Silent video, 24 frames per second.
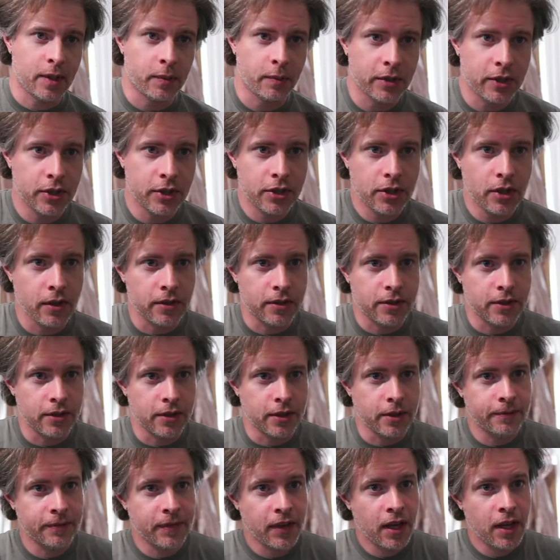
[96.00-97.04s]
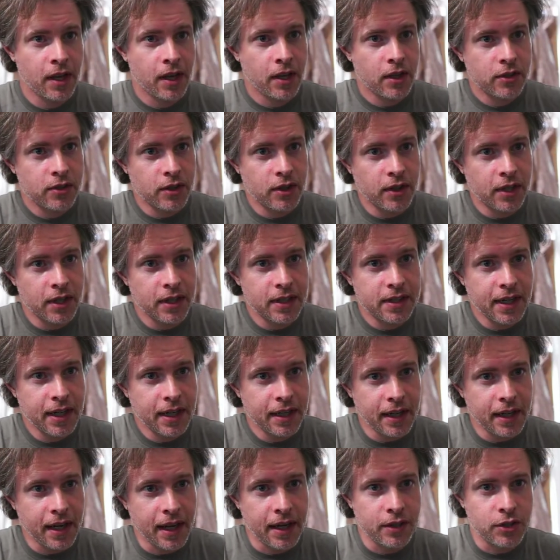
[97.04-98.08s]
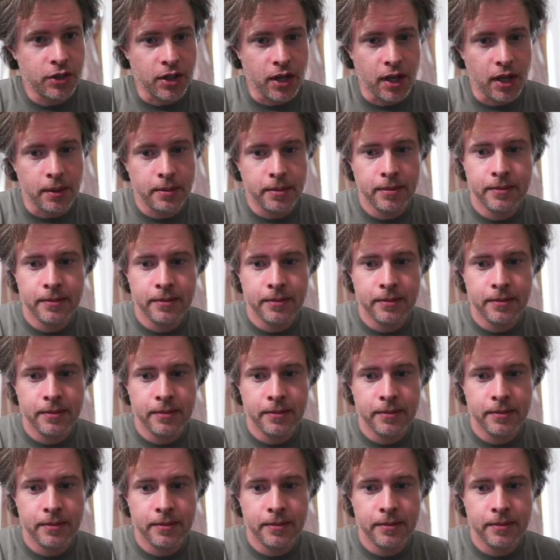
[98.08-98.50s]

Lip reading: going to show it to you. So you're going to take an A shape,